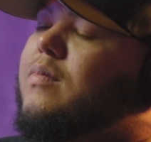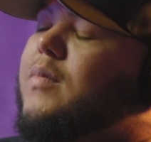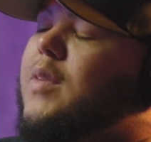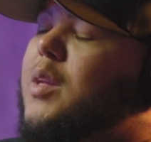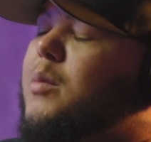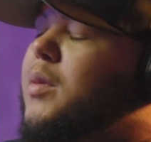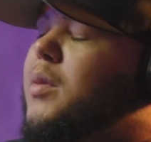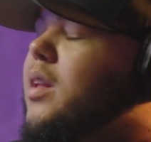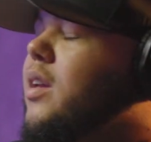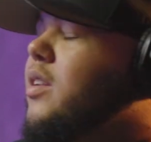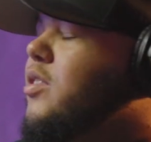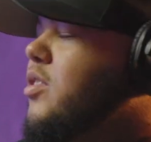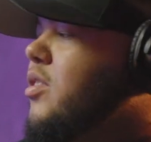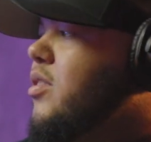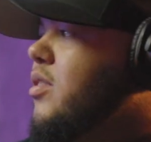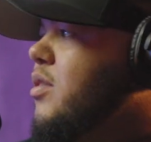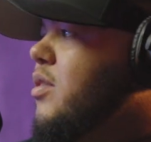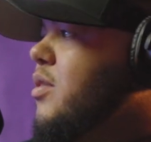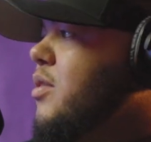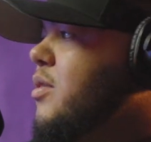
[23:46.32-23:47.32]
Emulate
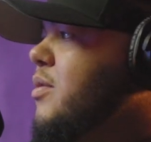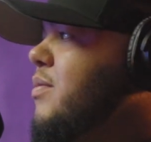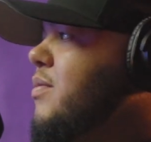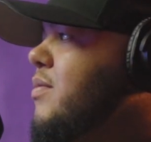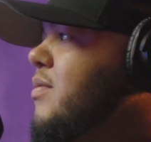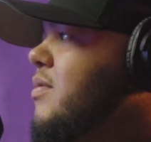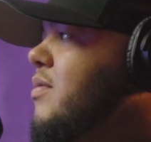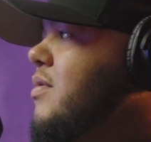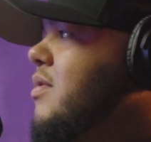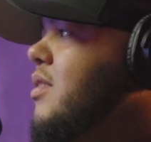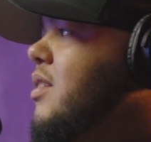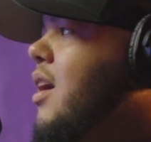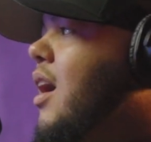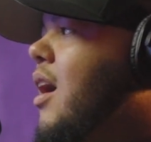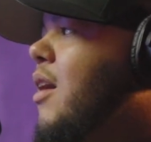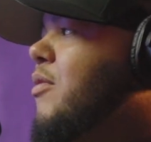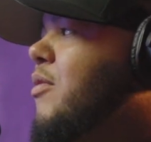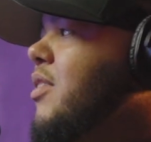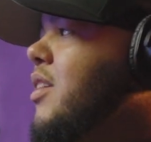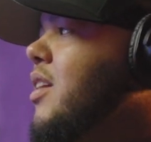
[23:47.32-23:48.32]
Jesus.
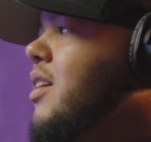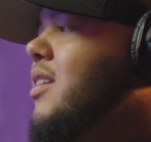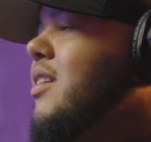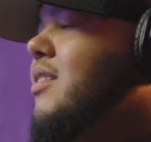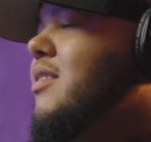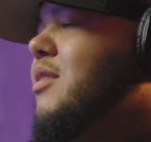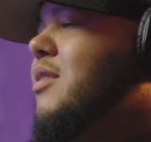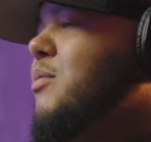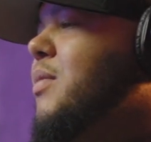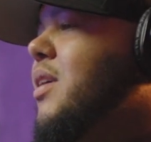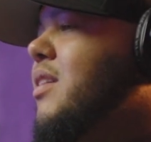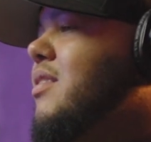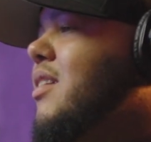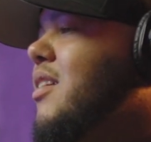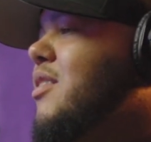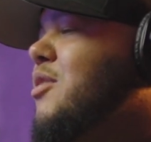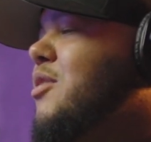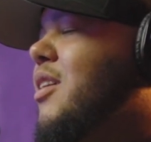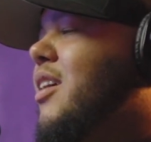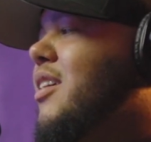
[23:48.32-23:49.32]
I feel like that's the best
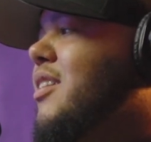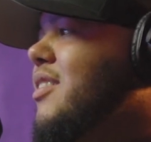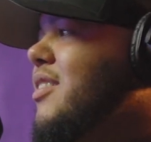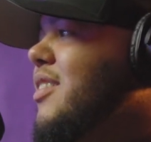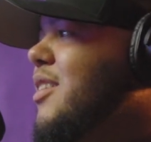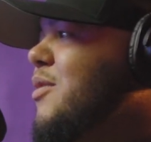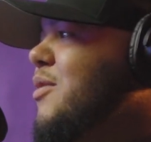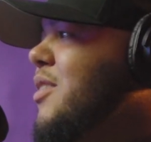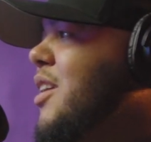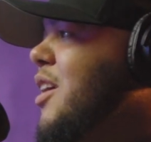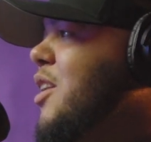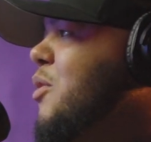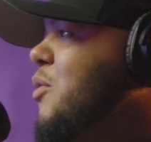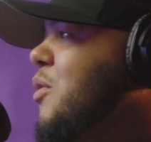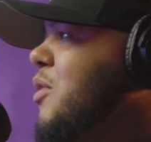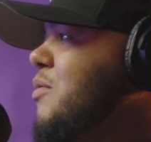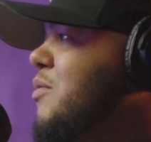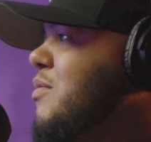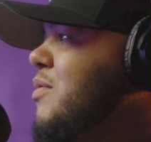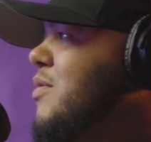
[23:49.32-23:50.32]
answer I could give to
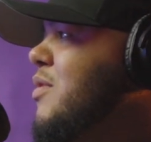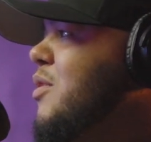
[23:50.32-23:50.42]
anyone